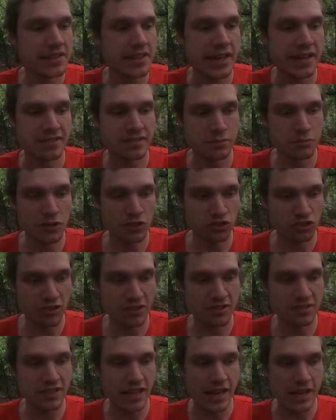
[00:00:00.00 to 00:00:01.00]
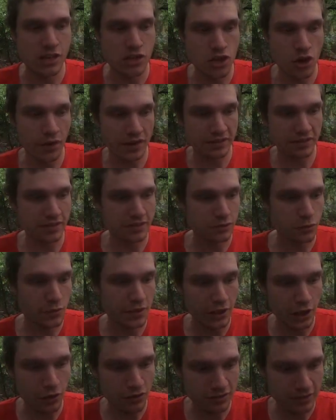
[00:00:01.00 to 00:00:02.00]
Casson Richards and Knight
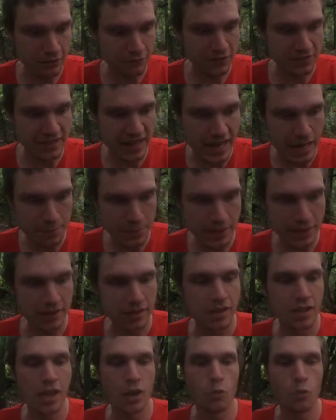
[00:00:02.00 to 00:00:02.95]
scoring the goals there for Derby.